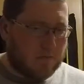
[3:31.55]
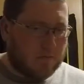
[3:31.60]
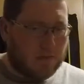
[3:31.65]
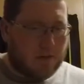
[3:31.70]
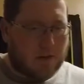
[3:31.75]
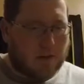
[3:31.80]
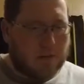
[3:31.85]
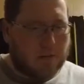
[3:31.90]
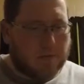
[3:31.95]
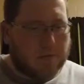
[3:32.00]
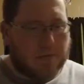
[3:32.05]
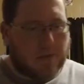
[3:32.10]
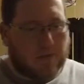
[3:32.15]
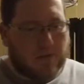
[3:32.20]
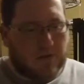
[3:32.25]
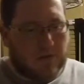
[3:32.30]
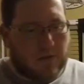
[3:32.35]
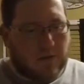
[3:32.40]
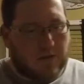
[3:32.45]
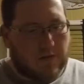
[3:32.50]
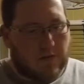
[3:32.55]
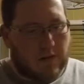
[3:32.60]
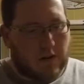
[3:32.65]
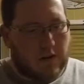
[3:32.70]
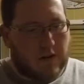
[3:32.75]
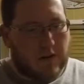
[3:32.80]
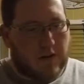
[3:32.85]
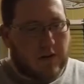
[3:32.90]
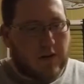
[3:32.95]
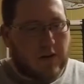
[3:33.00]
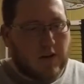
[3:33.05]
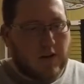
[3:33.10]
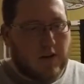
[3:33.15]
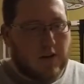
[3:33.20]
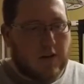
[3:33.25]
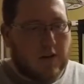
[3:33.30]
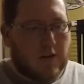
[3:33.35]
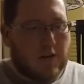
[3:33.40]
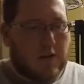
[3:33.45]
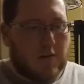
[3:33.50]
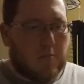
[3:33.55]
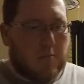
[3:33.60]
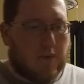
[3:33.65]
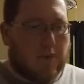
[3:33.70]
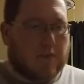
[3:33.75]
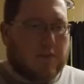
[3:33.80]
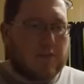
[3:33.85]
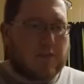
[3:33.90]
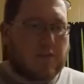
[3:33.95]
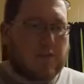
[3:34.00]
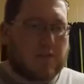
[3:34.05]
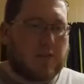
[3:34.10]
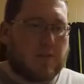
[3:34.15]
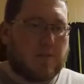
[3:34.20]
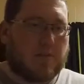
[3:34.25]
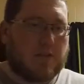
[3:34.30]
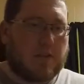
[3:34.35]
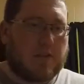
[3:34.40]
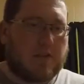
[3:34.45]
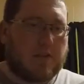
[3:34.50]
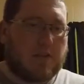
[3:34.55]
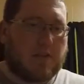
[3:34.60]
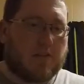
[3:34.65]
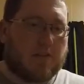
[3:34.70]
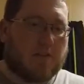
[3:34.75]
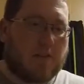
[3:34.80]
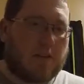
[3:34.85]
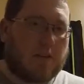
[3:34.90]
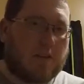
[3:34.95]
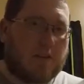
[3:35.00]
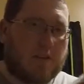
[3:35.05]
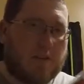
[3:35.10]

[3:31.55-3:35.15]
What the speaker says: Not 100% sure, I forgot. But it just clips onto your rod